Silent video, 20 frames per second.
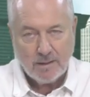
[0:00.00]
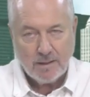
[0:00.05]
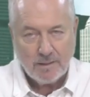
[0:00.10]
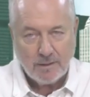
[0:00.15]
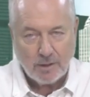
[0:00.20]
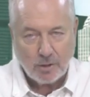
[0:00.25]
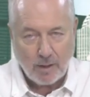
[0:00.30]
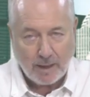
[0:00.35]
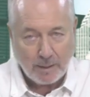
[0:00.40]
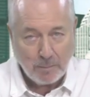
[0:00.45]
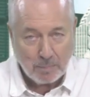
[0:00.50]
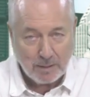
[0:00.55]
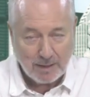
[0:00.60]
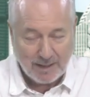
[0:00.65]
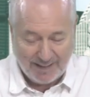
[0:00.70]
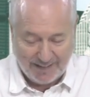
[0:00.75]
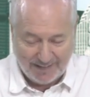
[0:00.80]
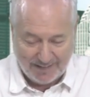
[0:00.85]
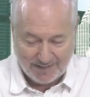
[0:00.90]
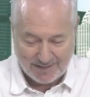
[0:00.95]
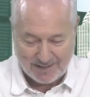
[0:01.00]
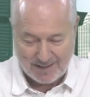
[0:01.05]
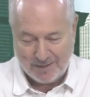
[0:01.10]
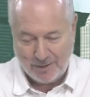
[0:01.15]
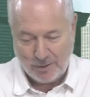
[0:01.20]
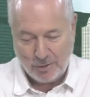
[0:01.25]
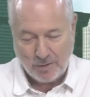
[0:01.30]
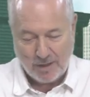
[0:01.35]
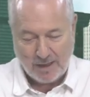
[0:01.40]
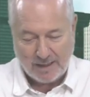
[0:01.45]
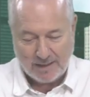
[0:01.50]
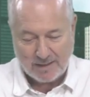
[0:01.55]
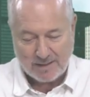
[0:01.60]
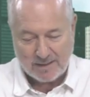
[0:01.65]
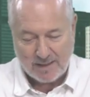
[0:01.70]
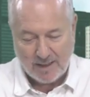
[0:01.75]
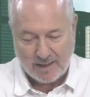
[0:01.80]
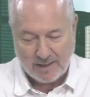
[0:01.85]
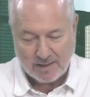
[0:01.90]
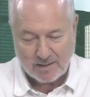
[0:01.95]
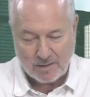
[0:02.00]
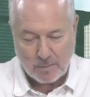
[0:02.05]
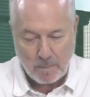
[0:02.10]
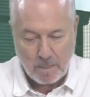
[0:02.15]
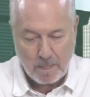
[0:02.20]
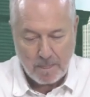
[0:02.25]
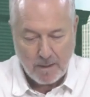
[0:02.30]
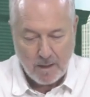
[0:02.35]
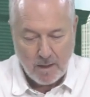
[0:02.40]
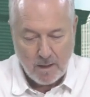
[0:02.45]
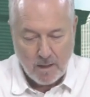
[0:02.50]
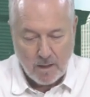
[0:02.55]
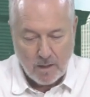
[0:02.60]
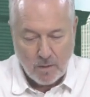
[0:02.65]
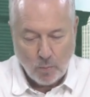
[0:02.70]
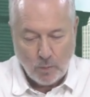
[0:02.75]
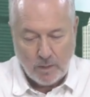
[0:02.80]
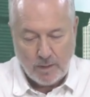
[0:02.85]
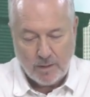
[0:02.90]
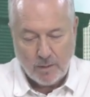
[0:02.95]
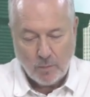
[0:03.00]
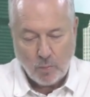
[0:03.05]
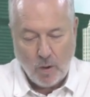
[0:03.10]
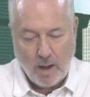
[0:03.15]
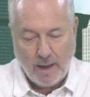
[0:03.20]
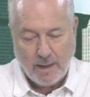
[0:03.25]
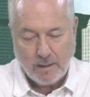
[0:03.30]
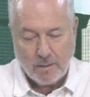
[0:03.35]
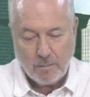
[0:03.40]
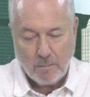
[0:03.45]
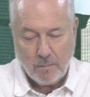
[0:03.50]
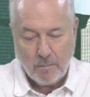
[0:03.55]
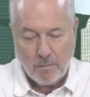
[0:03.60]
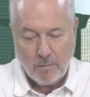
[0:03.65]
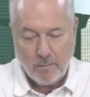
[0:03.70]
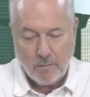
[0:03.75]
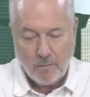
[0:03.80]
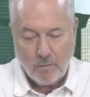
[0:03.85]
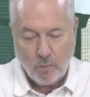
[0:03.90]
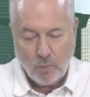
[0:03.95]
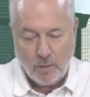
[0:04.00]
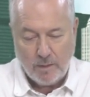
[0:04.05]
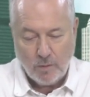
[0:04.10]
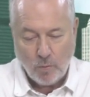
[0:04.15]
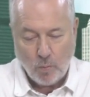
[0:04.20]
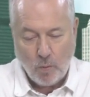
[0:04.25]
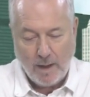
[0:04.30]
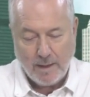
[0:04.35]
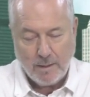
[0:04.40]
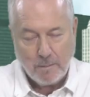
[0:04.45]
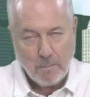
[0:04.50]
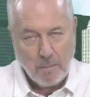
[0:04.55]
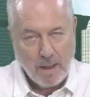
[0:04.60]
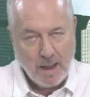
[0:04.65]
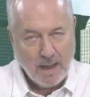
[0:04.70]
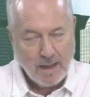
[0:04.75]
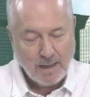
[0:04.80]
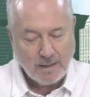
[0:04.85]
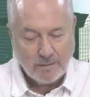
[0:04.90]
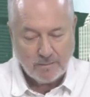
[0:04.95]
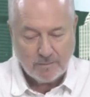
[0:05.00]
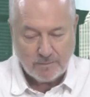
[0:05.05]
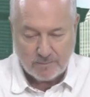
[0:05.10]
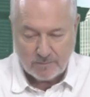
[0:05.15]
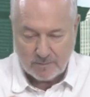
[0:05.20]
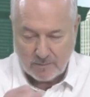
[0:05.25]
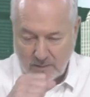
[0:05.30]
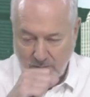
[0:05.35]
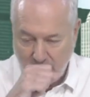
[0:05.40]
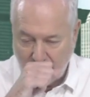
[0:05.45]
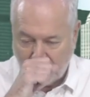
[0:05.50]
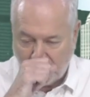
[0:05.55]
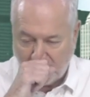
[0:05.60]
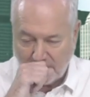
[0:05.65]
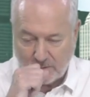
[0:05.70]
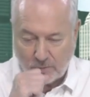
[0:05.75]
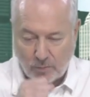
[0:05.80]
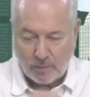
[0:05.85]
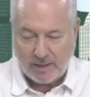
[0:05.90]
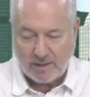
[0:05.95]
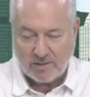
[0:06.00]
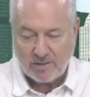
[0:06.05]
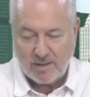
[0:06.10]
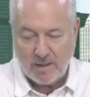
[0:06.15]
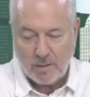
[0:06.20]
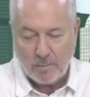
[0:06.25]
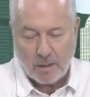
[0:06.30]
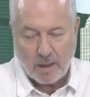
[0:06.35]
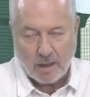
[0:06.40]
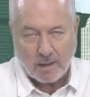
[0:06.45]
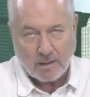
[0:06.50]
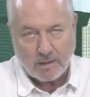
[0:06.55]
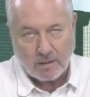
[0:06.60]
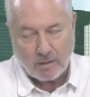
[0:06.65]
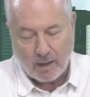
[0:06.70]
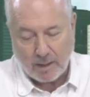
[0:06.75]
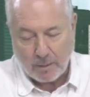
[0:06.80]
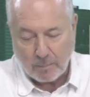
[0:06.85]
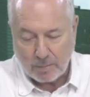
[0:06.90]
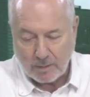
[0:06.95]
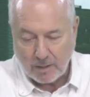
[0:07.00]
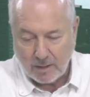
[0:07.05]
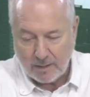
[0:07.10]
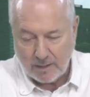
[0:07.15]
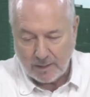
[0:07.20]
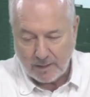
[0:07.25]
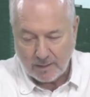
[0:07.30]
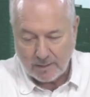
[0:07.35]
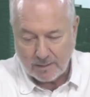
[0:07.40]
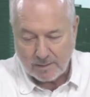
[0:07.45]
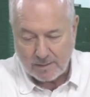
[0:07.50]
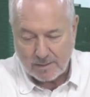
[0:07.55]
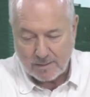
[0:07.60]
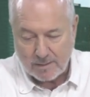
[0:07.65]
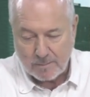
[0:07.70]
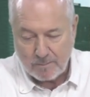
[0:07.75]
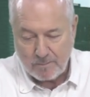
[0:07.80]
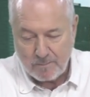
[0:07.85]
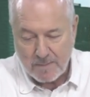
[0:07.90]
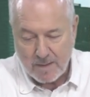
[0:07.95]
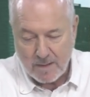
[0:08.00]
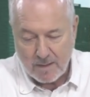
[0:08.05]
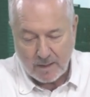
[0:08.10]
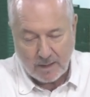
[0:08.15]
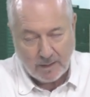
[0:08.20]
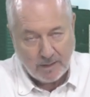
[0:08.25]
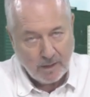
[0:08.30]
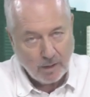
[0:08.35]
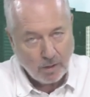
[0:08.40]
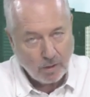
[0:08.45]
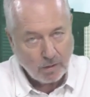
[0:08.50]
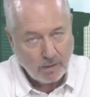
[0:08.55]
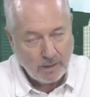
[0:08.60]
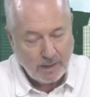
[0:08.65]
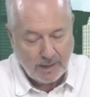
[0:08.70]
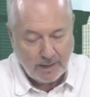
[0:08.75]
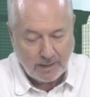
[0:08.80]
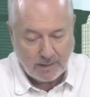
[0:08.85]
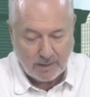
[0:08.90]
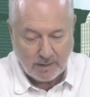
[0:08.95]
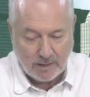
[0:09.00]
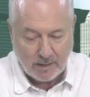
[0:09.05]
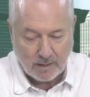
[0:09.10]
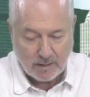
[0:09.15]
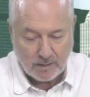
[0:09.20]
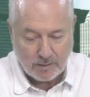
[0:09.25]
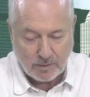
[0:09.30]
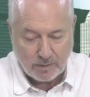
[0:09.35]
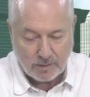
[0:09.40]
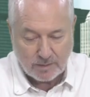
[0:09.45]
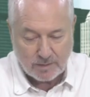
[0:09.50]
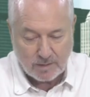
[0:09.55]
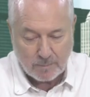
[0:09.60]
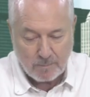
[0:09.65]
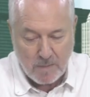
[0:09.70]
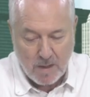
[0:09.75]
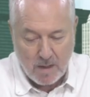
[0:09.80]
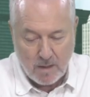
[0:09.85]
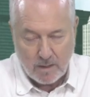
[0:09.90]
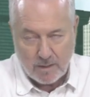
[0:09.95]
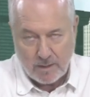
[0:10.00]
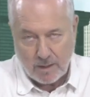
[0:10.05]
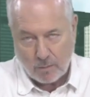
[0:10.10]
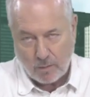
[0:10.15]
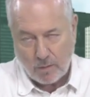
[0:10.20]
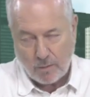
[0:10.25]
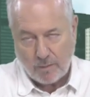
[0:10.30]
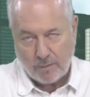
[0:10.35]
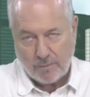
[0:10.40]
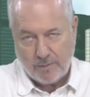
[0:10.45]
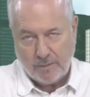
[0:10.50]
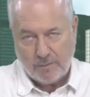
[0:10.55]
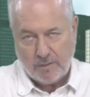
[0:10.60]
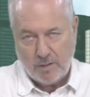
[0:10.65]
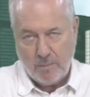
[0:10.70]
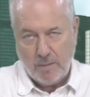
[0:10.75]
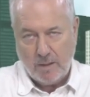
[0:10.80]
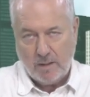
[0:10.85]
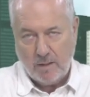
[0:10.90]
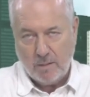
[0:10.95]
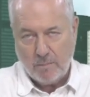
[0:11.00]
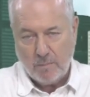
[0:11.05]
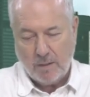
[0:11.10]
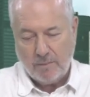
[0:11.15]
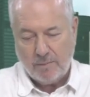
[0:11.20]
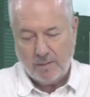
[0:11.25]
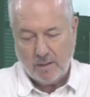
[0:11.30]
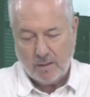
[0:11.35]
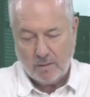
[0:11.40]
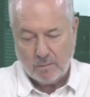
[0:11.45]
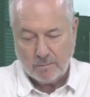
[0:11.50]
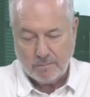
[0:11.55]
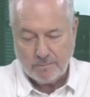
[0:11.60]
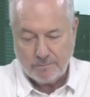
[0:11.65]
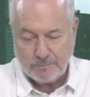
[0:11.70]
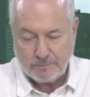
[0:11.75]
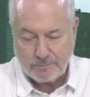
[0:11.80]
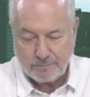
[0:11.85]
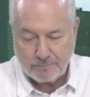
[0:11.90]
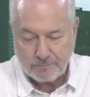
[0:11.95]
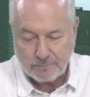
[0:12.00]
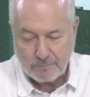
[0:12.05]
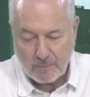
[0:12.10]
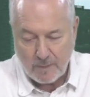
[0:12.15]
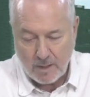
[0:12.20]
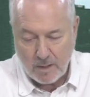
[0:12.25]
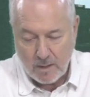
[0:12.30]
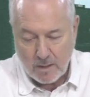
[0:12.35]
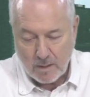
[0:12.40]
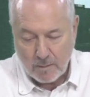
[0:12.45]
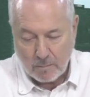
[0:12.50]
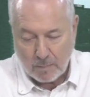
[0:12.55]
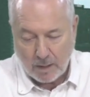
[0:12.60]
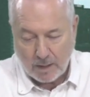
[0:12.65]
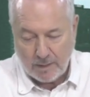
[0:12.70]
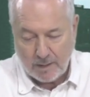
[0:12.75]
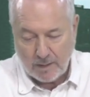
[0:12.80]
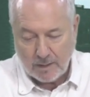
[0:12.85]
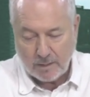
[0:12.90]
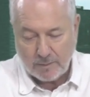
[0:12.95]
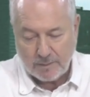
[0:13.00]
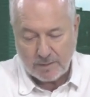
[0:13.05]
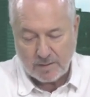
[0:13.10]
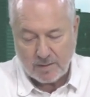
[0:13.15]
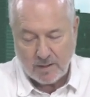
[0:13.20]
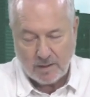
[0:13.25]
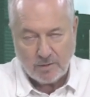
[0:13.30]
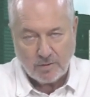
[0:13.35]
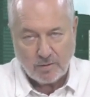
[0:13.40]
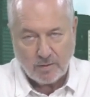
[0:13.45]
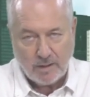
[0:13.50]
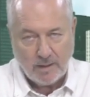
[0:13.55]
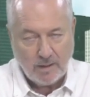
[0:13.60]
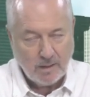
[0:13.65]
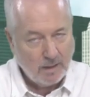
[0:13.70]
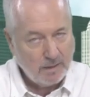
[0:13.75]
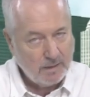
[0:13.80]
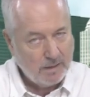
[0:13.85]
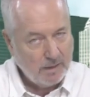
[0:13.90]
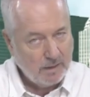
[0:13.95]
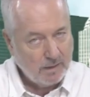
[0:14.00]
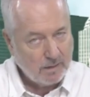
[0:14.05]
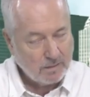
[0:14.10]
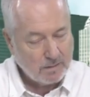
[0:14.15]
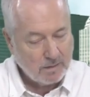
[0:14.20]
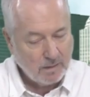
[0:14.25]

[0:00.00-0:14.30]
the Great Plains in the United States. When the white man first reached the American Great Plains in the early 1800s, there were over 50 million buffalo. By the end of the century, 90 years